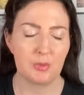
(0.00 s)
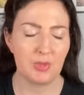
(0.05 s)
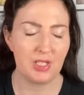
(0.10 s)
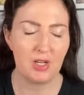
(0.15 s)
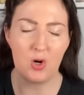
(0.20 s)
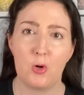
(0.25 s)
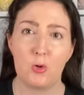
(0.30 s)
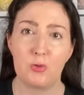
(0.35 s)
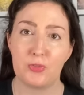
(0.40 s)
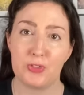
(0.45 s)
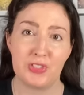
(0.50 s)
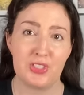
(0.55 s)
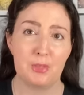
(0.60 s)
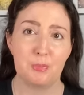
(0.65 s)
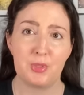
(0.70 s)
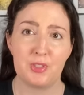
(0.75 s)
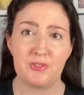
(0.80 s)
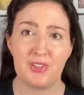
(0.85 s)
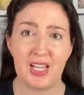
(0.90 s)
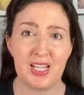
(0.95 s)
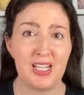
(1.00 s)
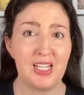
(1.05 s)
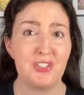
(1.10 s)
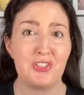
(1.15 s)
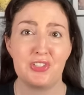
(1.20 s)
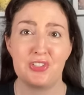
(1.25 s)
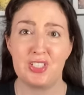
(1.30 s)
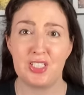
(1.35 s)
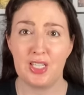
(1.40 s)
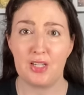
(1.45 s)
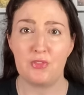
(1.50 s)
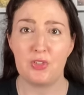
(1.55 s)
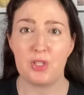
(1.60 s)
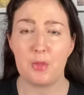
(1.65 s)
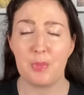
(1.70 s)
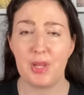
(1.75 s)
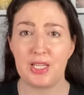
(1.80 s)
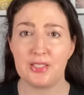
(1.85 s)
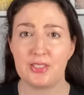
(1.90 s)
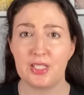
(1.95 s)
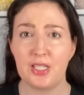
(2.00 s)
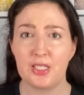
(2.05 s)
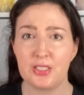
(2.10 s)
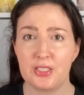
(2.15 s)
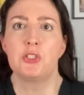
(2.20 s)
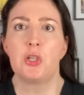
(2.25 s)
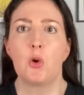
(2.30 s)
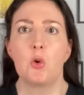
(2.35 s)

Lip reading: I'm oversimplify it just to give you the basics.